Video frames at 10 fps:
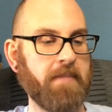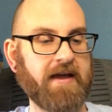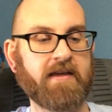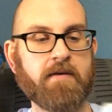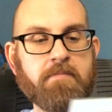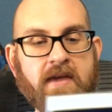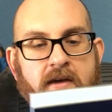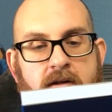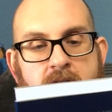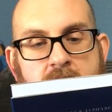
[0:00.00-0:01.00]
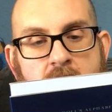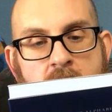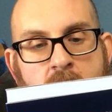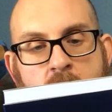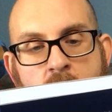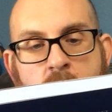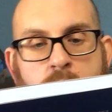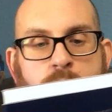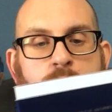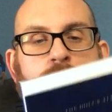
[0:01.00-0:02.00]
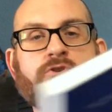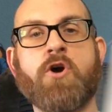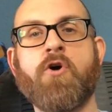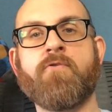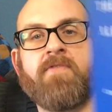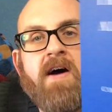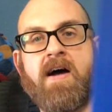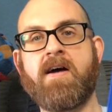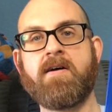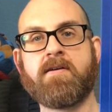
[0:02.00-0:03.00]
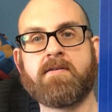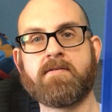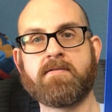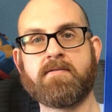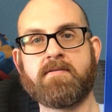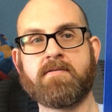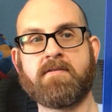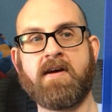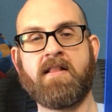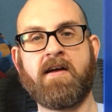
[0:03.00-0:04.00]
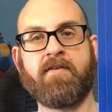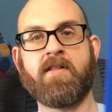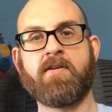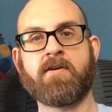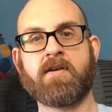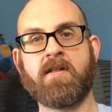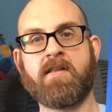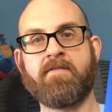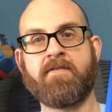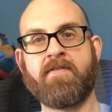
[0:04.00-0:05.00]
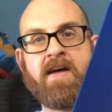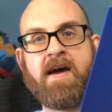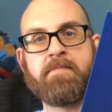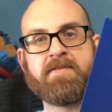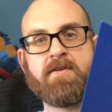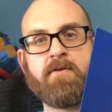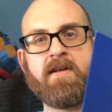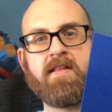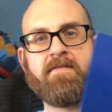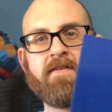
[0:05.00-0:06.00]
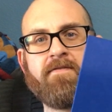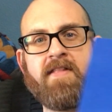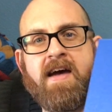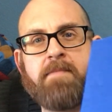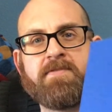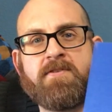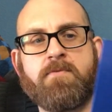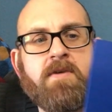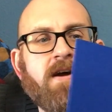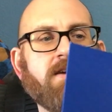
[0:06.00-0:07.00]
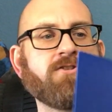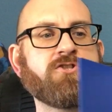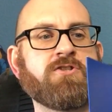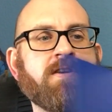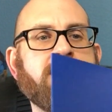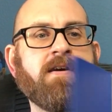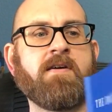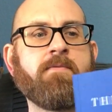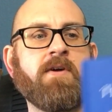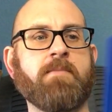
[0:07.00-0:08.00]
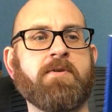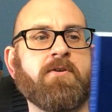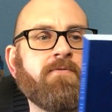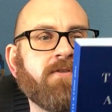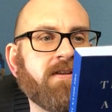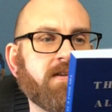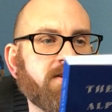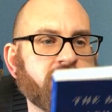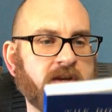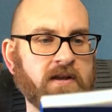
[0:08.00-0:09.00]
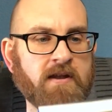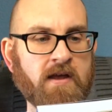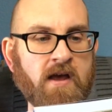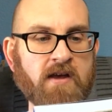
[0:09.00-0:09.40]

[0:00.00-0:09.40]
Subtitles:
by Camille Grudova. I love it. Look, I love the flaps. Oh, I love the flaps so much. What a beautiful edition.